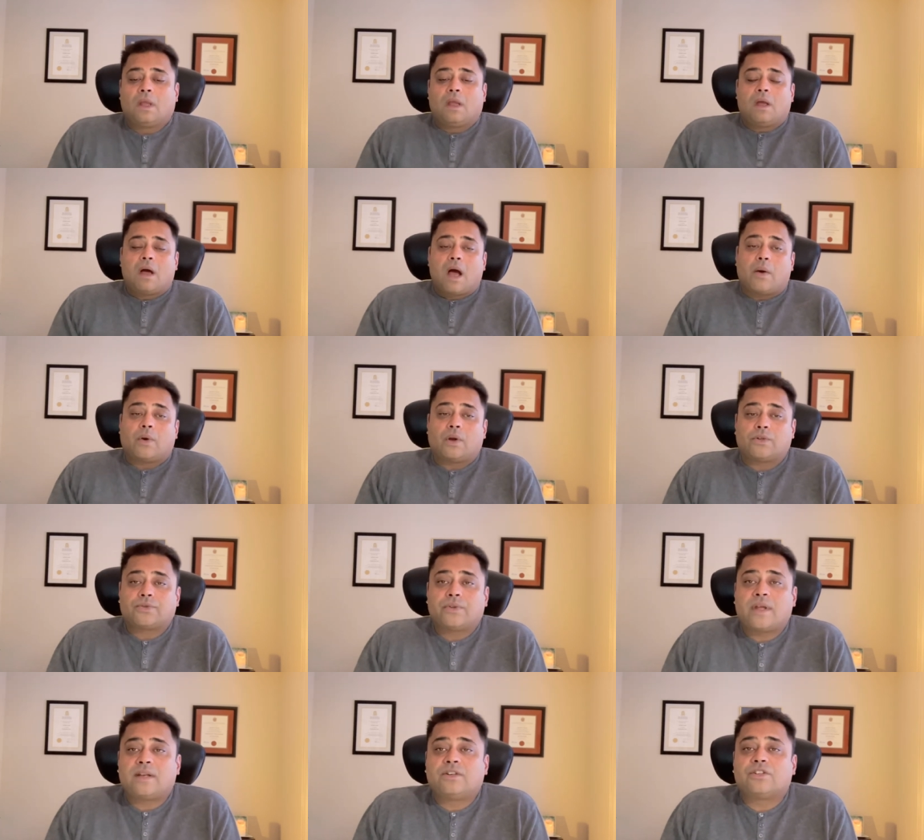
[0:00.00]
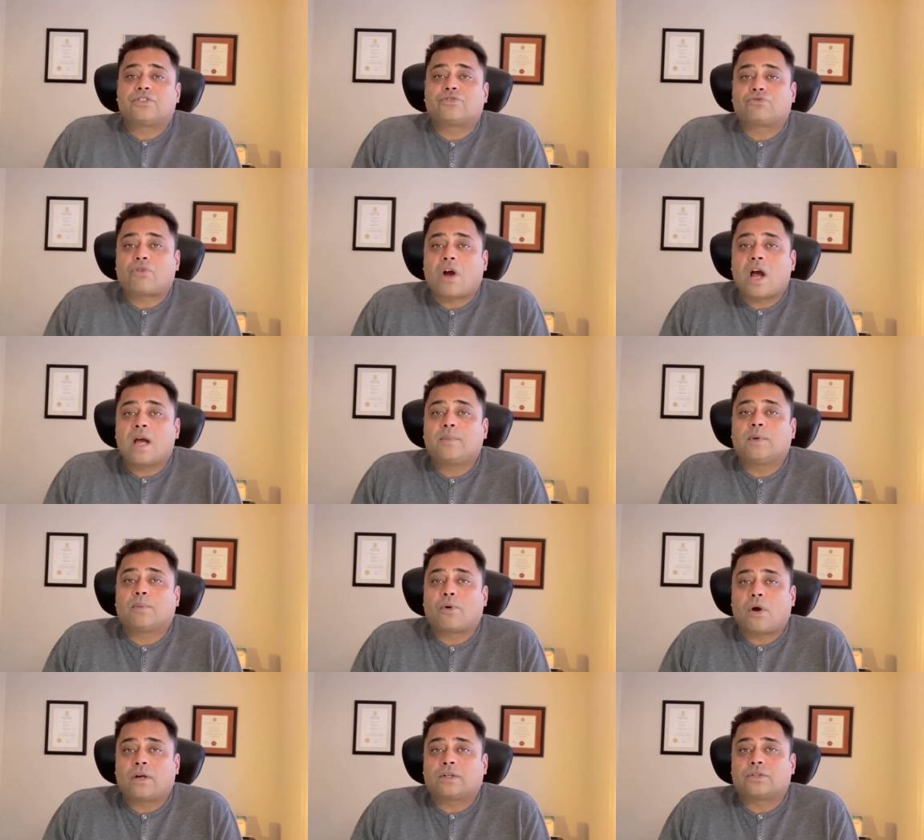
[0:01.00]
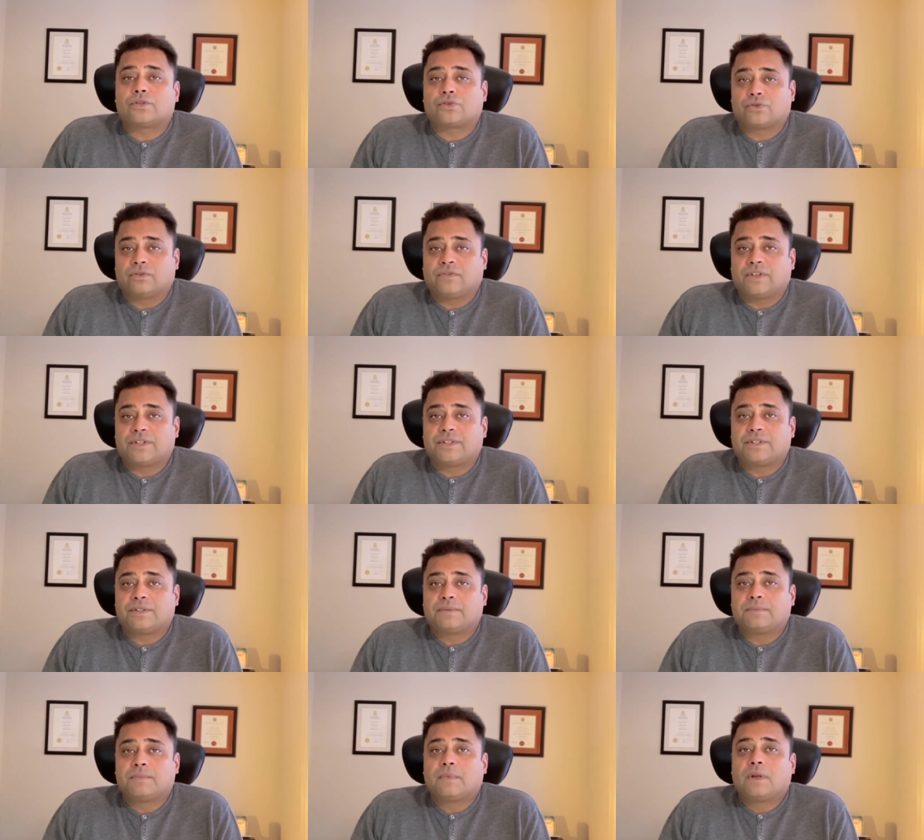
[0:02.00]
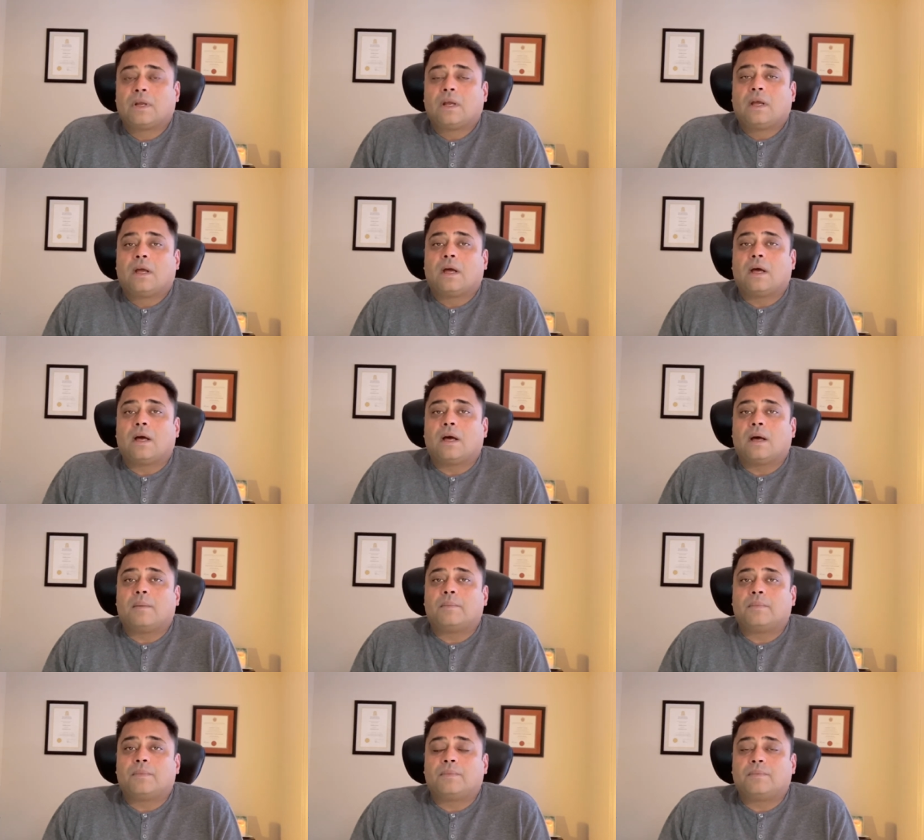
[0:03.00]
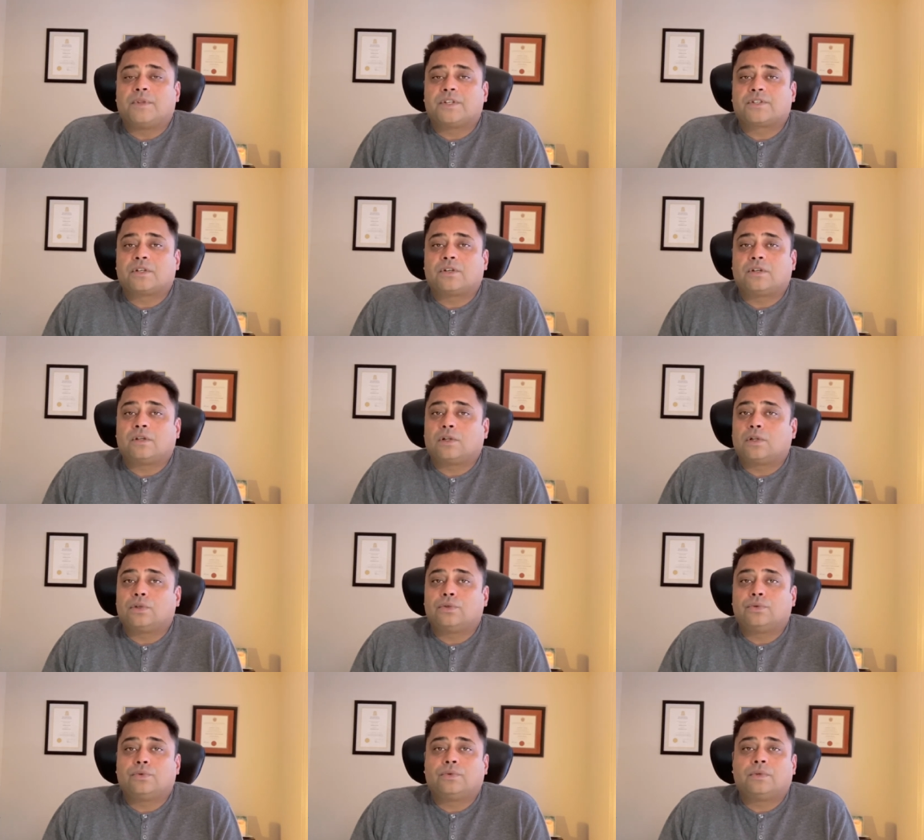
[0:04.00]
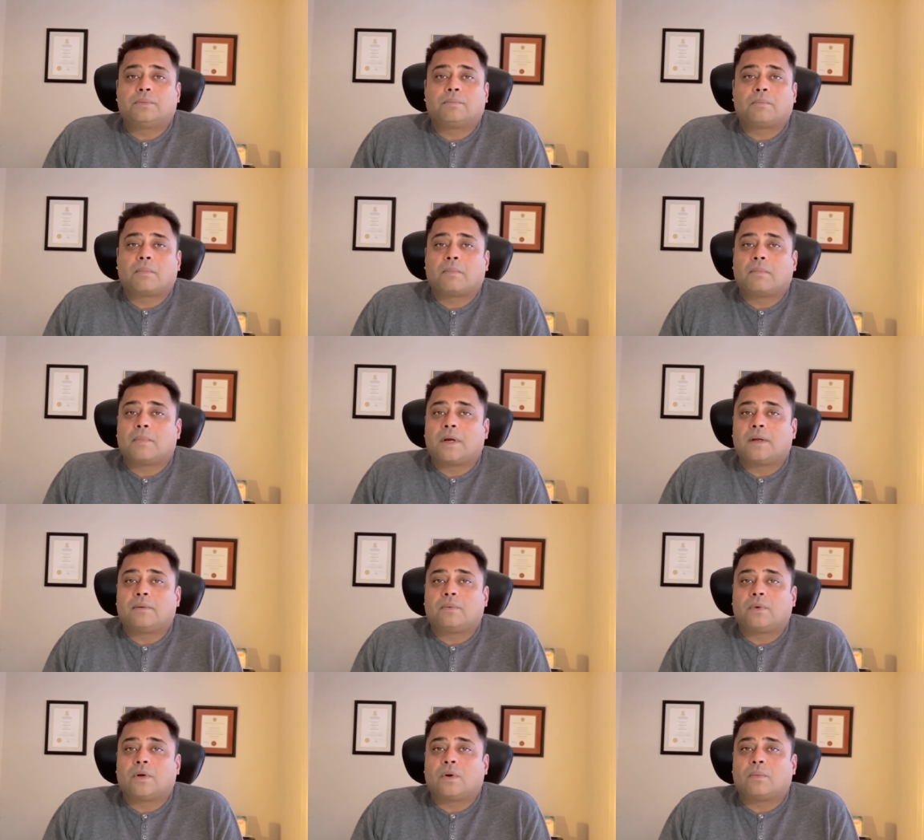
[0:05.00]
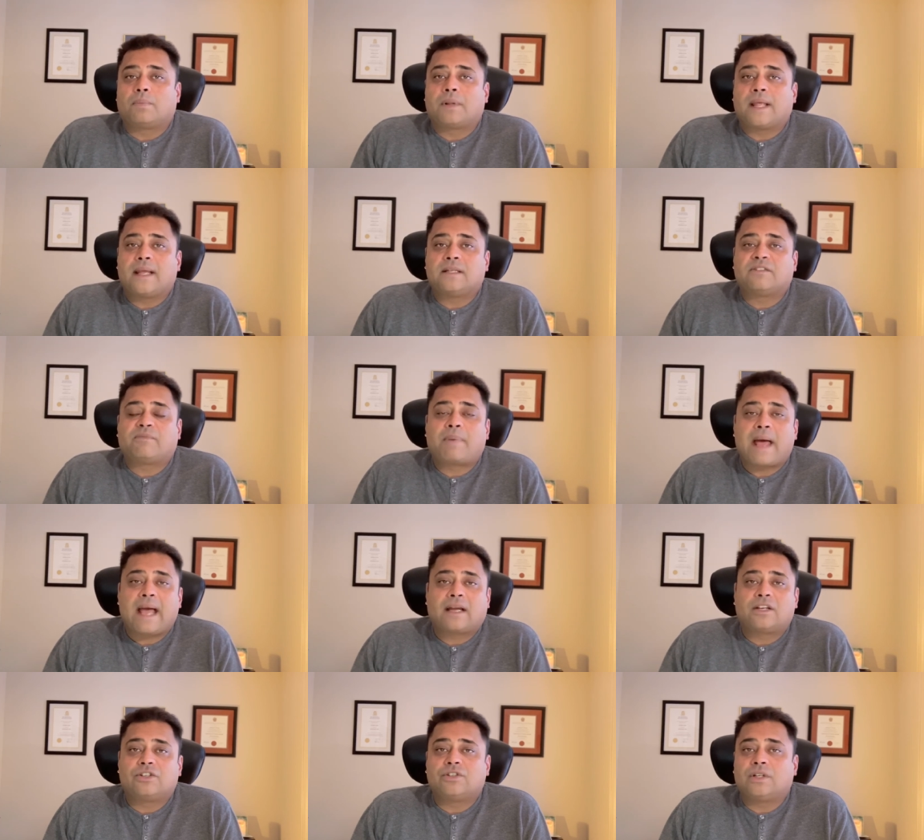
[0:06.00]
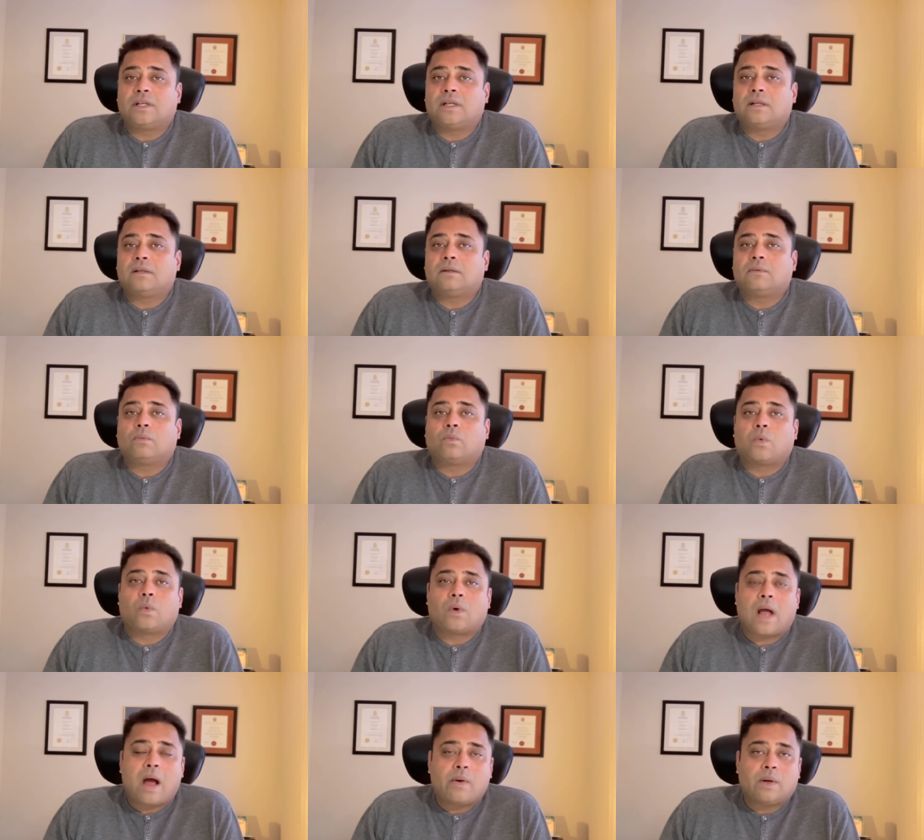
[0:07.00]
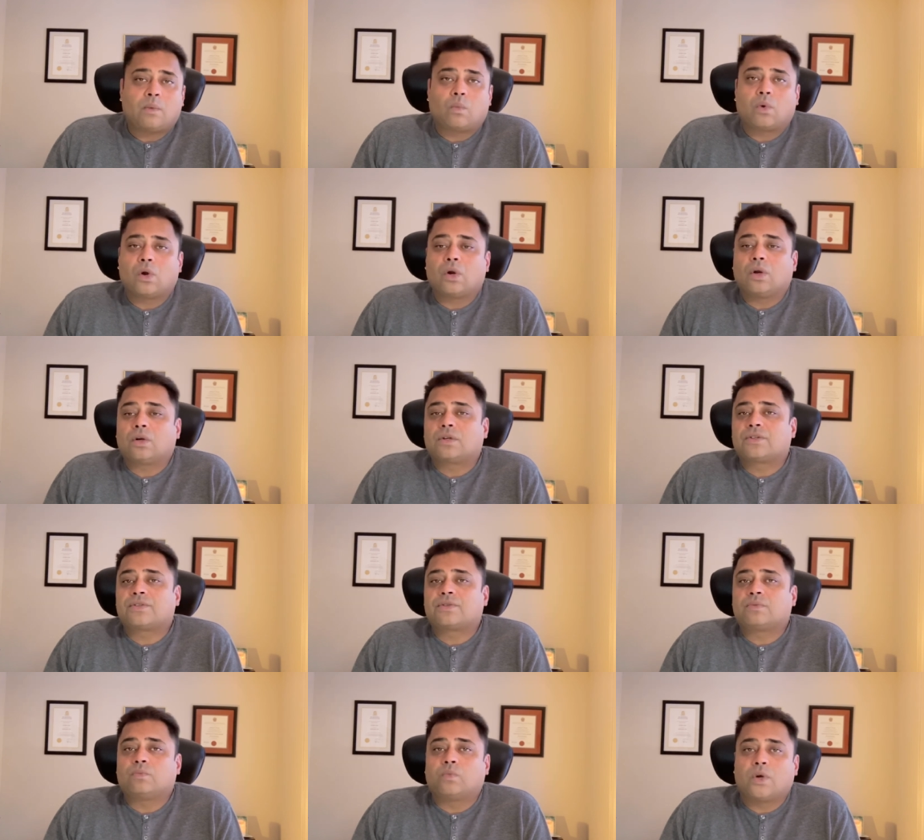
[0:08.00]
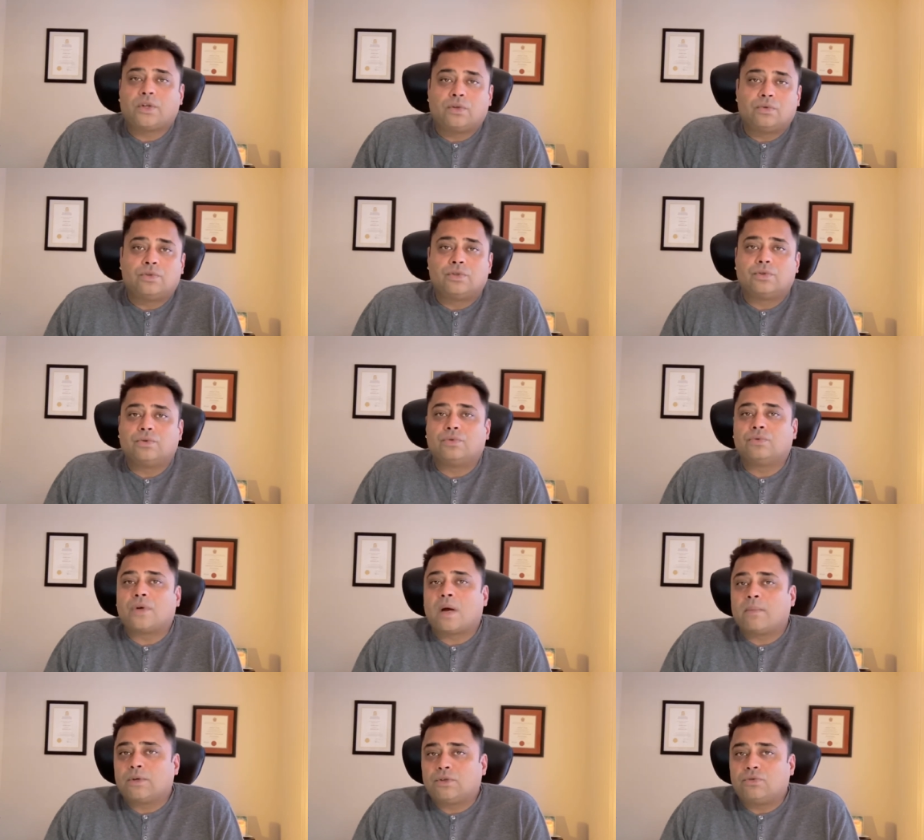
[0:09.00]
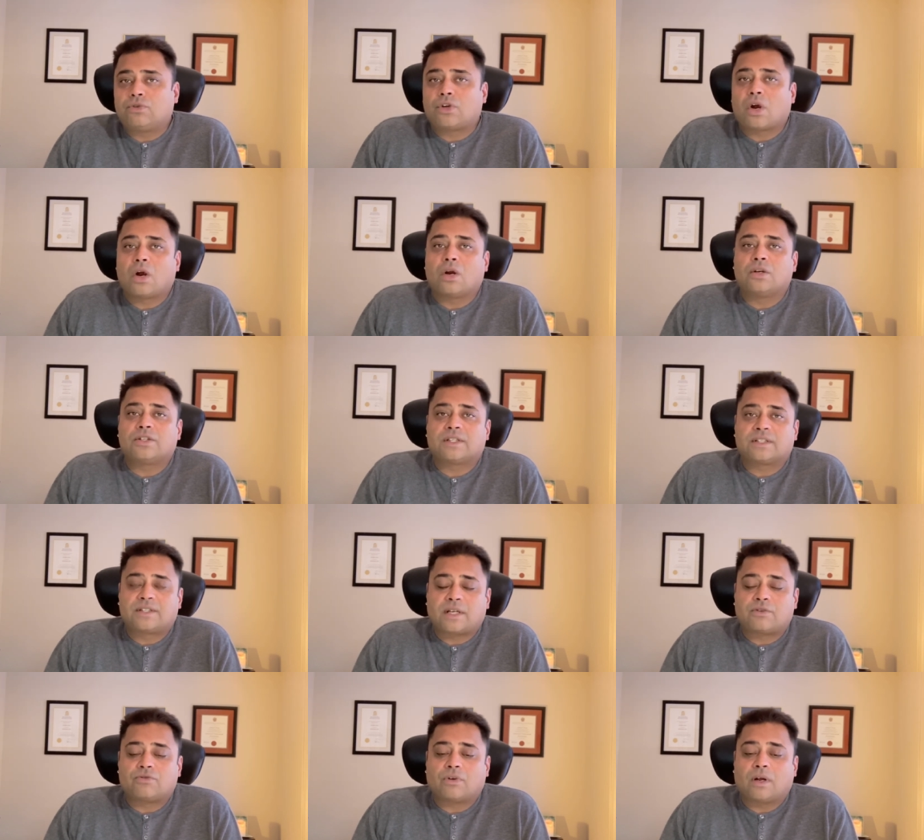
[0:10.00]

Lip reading: I would also then describe your product or service. This could include, plans of packaging, how it works, what you do, how much you charge, etc.